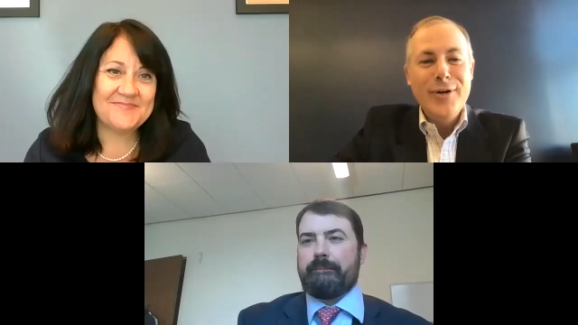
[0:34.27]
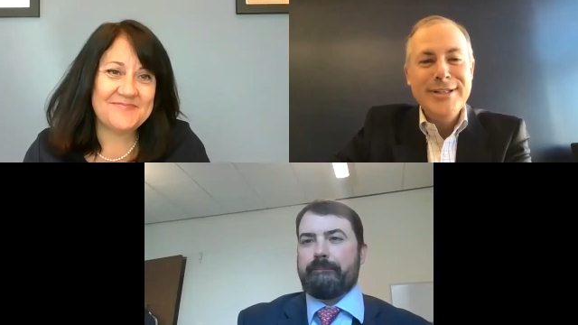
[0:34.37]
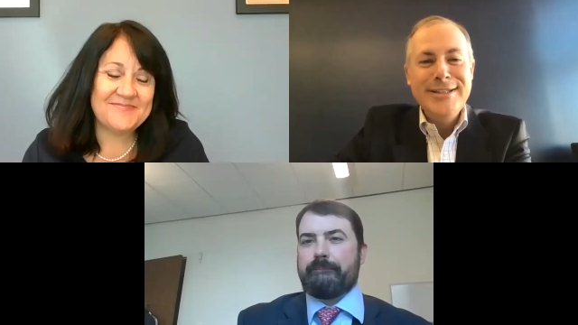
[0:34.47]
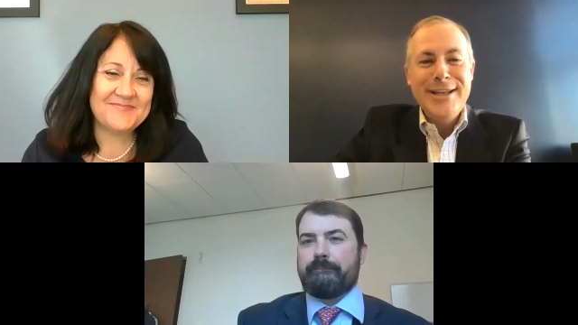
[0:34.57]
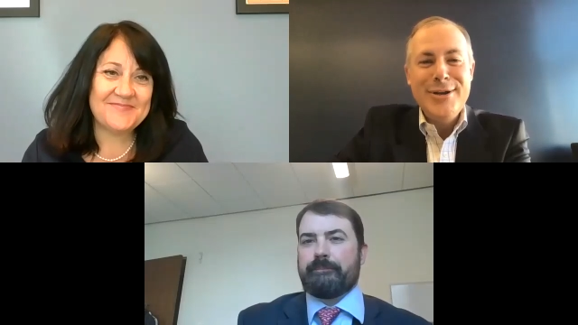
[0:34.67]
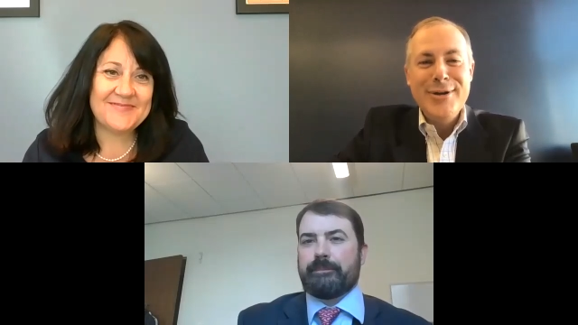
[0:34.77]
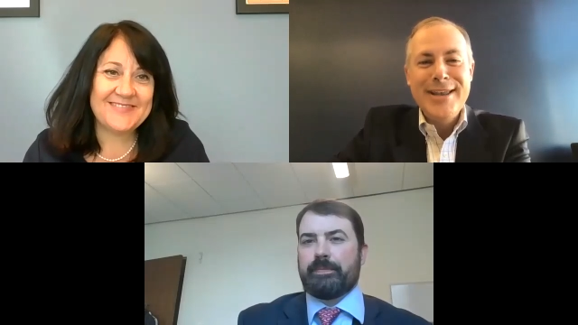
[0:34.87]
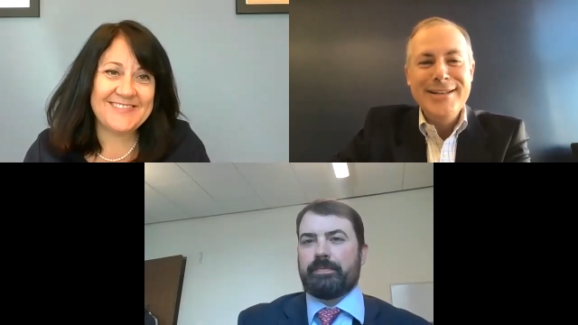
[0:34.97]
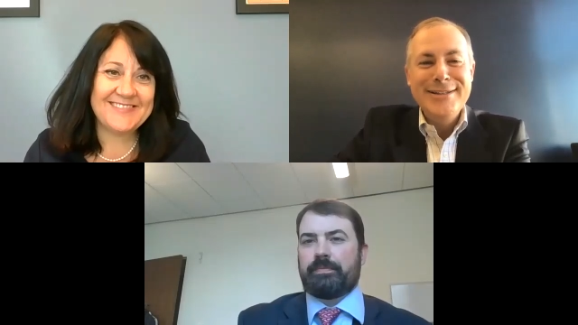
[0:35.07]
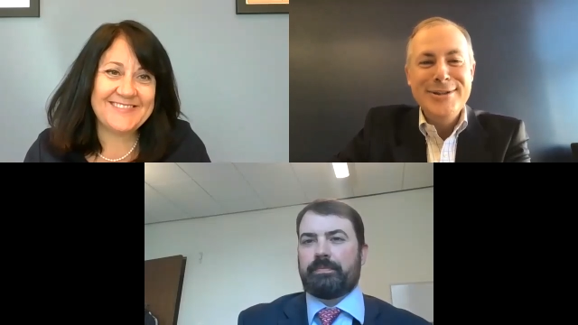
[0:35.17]
Speaker 1: to seeing you
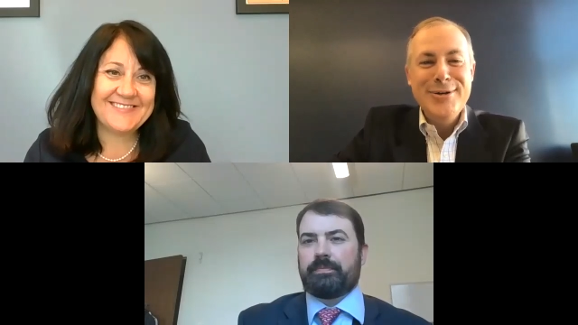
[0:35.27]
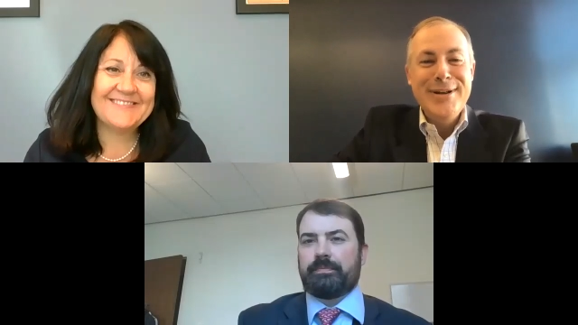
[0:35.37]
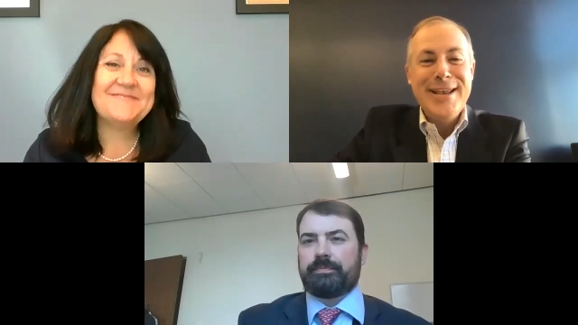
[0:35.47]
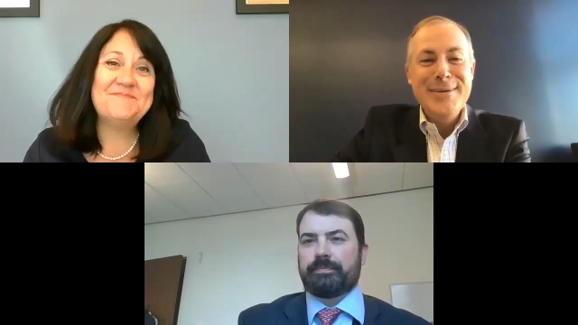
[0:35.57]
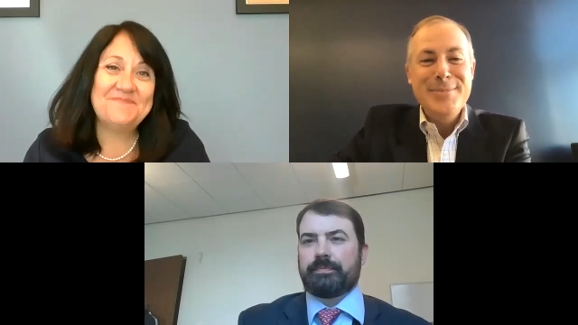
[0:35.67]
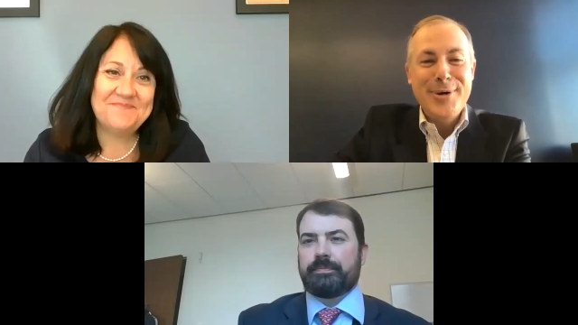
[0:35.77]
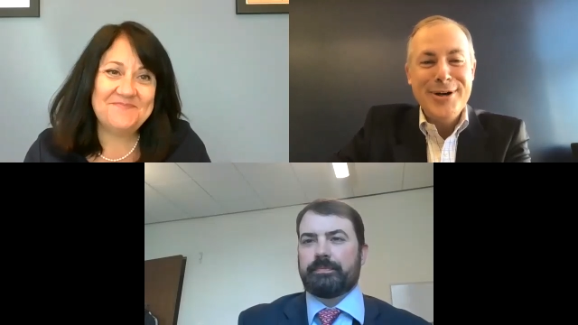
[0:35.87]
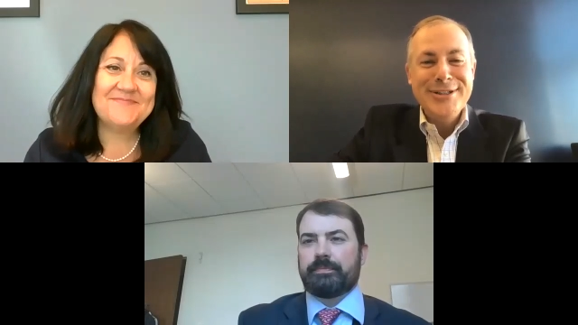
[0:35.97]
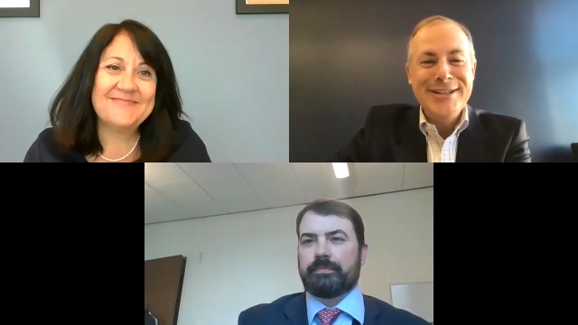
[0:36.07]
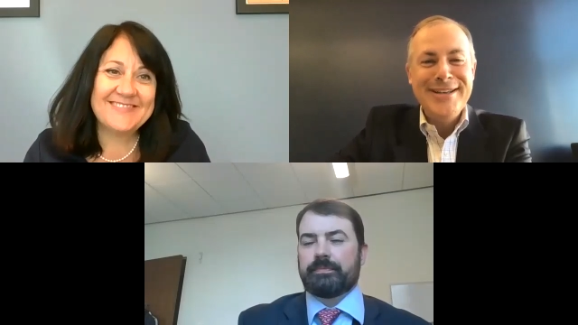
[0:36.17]
again soon in
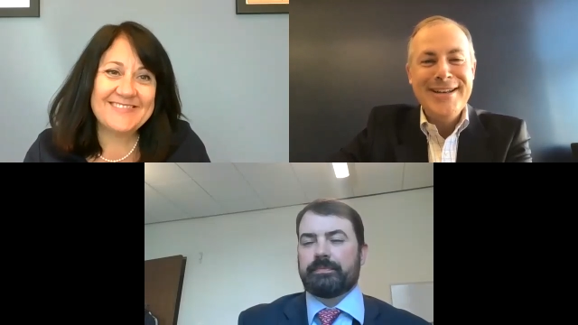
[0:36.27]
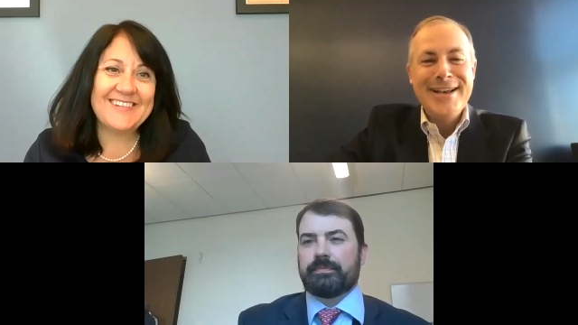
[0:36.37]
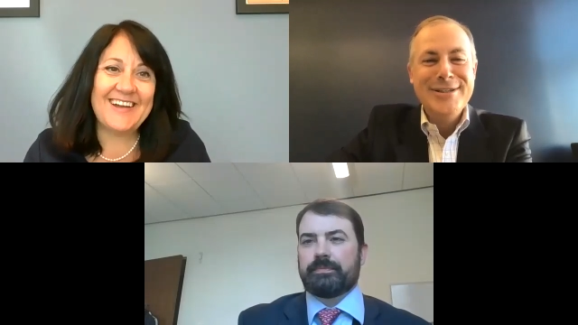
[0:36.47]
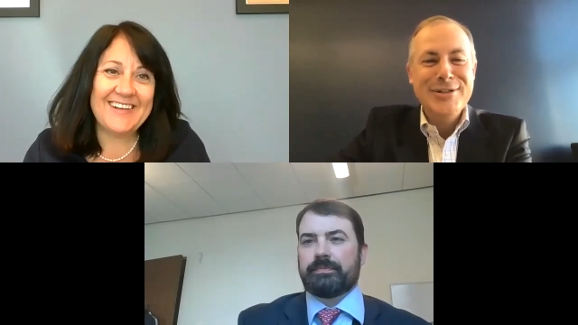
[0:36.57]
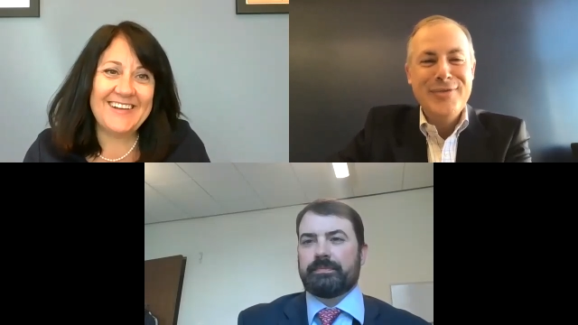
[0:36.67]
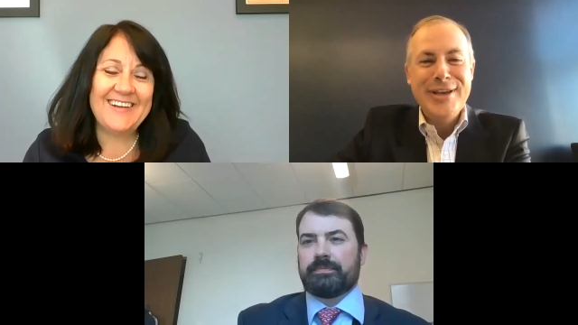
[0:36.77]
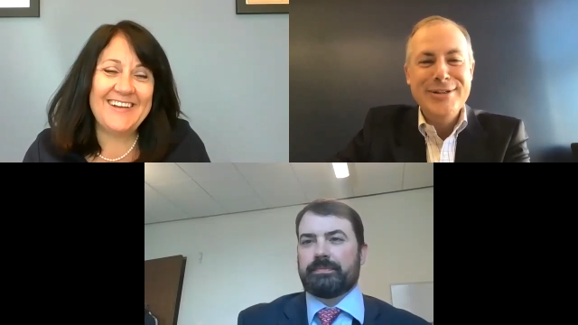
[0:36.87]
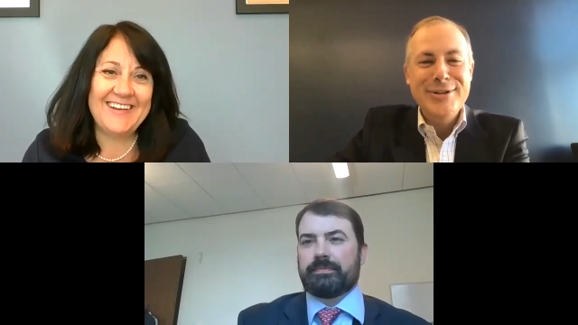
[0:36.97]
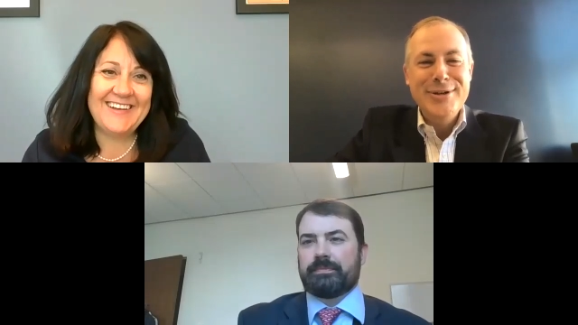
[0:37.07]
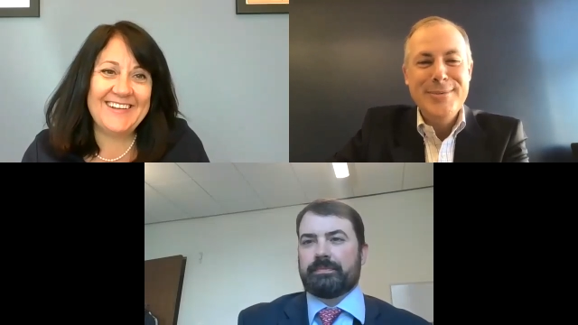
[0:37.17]
person, not just via
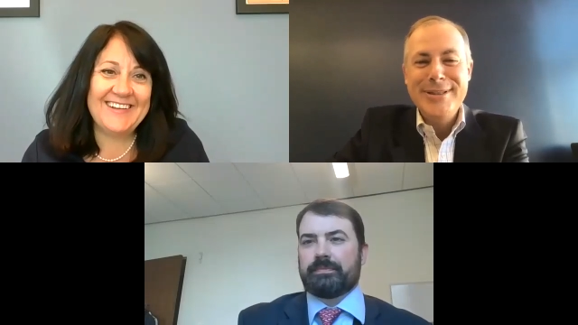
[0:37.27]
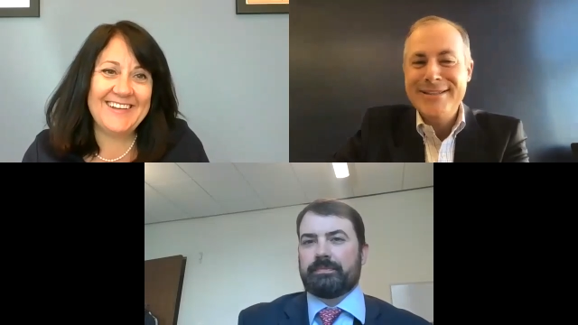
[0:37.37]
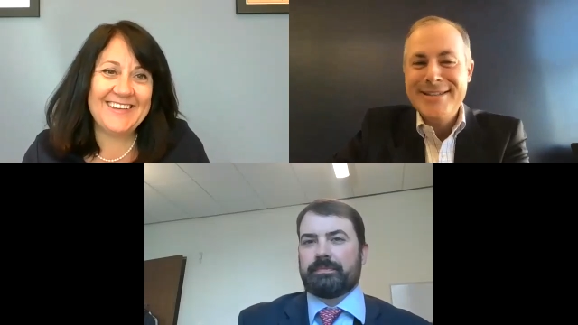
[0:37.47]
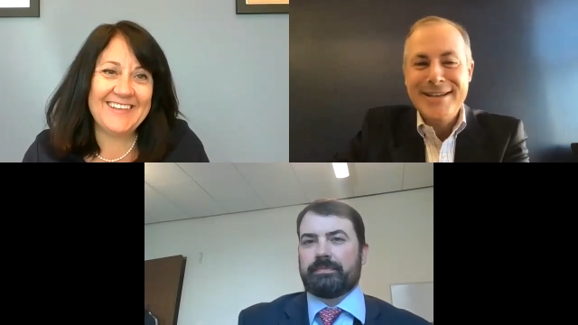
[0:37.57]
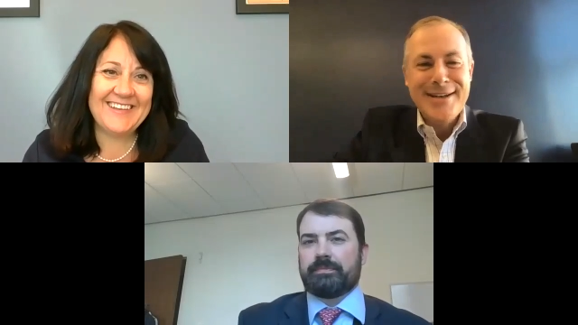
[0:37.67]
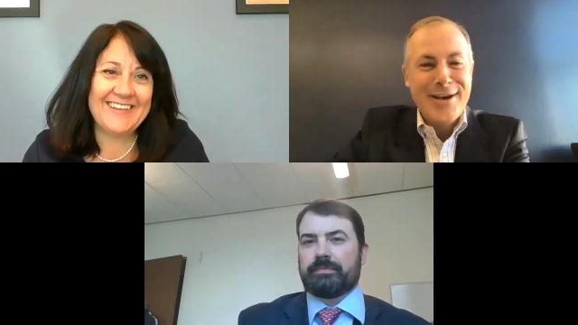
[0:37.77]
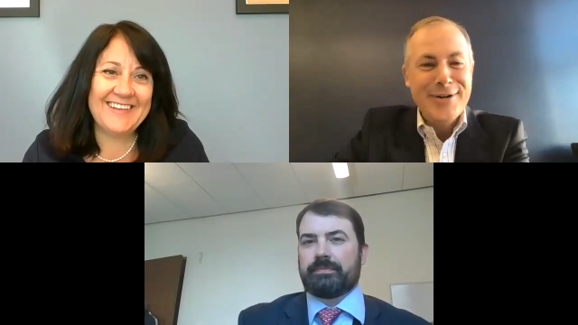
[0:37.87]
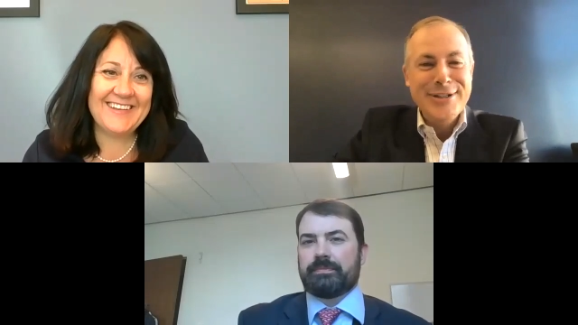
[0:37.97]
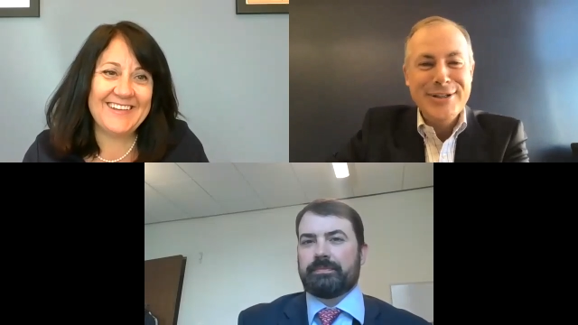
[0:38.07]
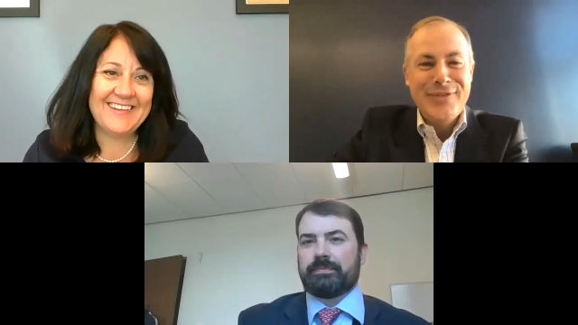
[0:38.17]
Zoom, but this
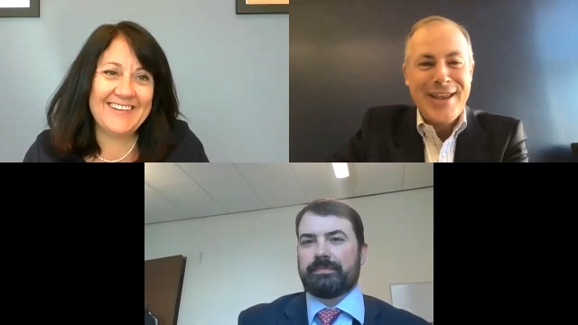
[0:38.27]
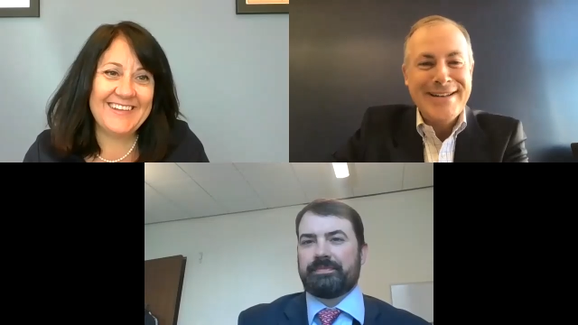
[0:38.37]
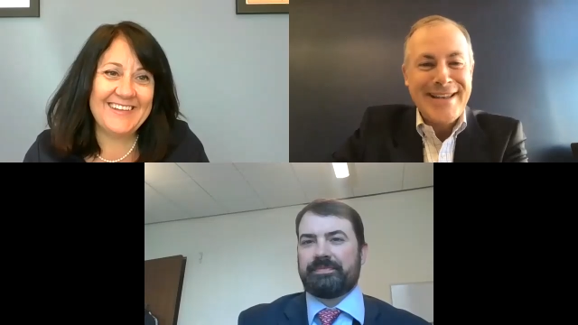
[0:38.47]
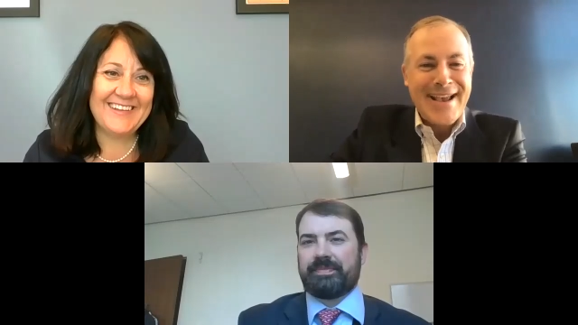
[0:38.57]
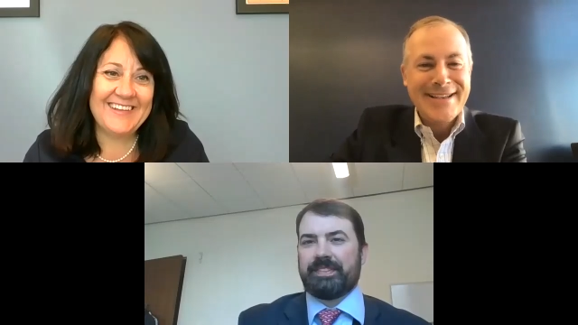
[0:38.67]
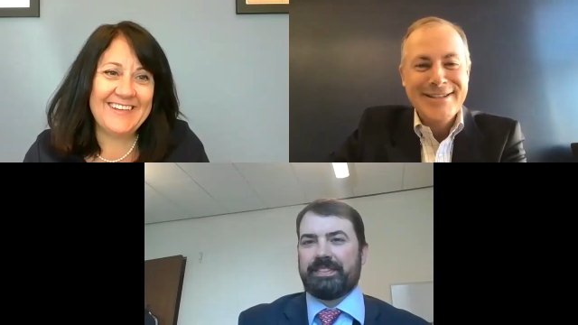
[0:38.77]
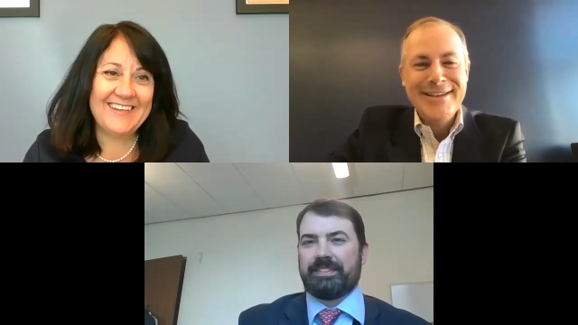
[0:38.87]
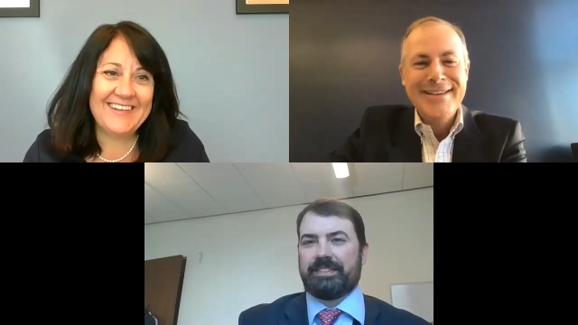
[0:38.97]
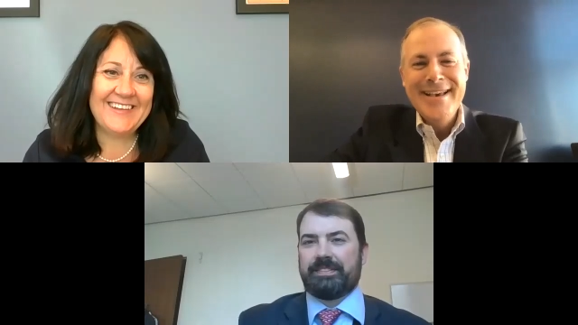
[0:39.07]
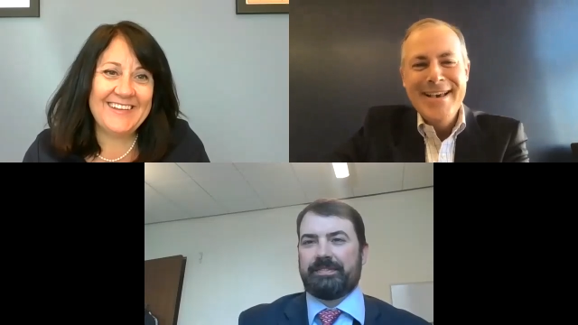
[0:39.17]
technology is fantastic.